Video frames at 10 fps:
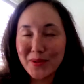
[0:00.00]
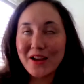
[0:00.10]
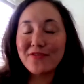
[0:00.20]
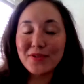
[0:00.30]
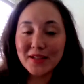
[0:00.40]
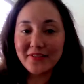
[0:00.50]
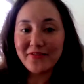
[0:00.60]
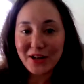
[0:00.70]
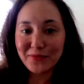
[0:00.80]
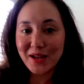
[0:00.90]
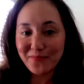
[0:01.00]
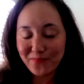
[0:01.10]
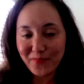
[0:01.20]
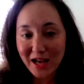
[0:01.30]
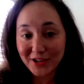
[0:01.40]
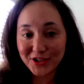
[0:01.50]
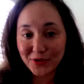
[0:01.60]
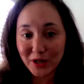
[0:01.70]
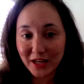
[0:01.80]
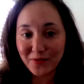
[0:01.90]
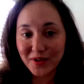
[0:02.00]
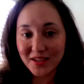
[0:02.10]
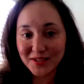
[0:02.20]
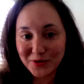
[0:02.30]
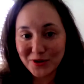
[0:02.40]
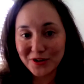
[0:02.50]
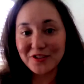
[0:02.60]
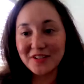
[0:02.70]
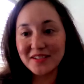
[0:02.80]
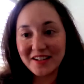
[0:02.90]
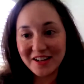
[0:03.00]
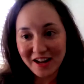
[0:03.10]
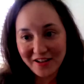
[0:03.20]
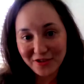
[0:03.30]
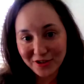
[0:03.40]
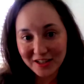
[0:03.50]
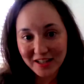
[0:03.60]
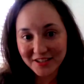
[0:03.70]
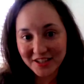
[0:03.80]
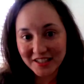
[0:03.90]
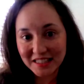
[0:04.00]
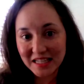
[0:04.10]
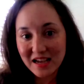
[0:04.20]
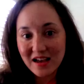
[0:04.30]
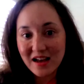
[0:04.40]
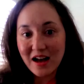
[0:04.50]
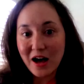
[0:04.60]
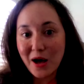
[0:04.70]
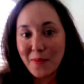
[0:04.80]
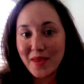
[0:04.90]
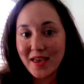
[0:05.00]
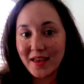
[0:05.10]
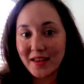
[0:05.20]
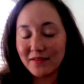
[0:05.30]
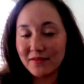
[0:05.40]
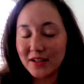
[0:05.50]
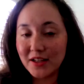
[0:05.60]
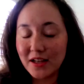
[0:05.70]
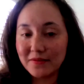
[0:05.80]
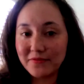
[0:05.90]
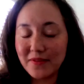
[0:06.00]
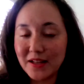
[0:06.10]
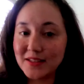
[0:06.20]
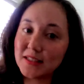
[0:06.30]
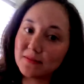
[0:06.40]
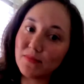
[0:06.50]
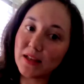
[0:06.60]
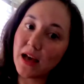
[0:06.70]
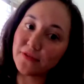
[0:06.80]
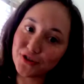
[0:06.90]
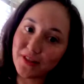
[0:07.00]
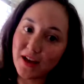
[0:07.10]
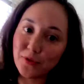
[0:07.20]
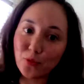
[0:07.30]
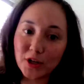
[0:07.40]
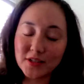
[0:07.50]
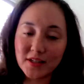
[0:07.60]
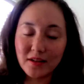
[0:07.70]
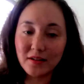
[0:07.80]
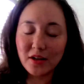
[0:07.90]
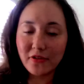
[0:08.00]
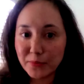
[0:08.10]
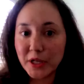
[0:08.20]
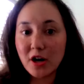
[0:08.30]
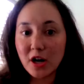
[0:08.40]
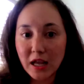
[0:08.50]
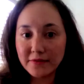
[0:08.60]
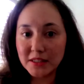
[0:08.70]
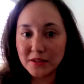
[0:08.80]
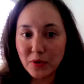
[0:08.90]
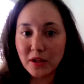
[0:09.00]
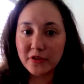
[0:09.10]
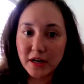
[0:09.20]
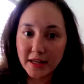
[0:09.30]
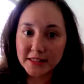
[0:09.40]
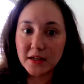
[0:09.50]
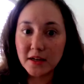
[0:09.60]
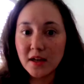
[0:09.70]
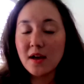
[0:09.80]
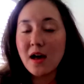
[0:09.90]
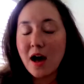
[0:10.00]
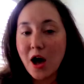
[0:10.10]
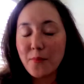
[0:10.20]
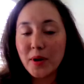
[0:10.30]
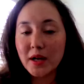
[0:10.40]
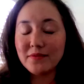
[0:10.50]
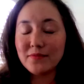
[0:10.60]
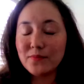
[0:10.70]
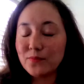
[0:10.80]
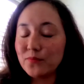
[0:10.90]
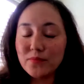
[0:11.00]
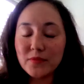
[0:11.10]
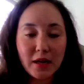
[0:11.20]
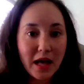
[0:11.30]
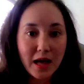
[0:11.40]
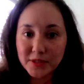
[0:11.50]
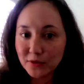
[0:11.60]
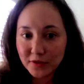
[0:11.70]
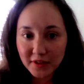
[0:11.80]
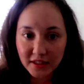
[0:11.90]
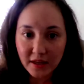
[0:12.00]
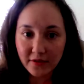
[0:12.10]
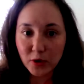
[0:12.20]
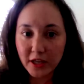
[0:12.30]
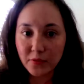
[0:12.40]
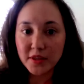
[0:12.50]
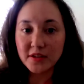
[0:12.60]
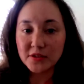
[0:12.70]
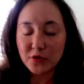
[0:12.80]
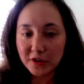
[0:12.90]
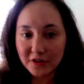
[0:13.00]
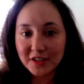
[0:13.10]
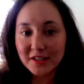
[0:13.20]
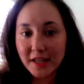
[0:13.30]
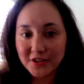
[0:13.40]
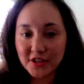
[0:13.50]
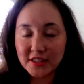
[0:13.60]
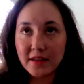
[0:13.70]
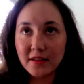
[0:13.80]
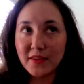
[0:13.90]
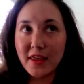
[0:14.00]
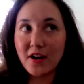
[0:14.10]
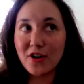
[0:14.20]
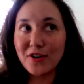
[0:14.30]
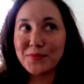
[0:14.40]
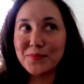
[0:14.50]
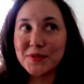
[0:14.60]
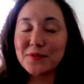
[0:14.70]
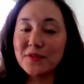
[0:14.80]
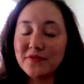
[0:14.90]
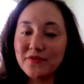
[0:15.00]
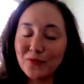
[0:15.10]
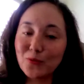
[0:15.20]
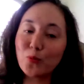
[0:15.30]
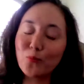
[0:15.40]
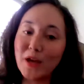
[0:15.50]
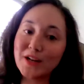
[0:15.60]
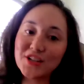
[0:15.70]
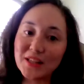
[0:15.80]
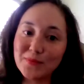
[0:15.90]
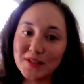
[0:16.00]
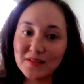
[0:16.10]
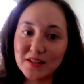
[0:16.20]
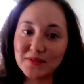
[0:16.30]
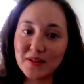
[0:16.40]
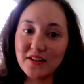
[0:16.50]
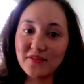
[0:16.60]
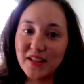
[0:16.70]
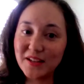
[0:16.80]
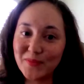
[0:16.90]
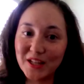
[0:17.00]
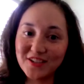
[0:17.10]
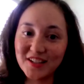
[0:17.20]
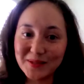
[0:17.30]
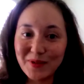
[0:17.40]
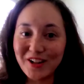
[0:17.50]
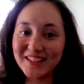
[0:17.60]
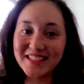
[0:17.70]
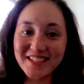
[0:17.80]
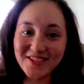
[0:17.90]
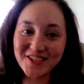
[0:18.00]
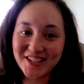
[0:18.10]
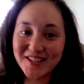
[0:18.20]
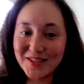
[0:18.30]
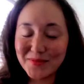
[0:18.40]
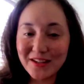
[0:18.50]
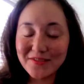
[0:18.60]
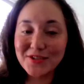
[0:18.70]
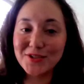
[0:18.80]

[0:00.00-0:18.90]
But I've really found my passion working with historical and archival collections, and have after that worked in government archives as well for NASA. But yeah, absolutely love working with historical collections. They are sort of, managing them is kind of like managing a small institution in themselves.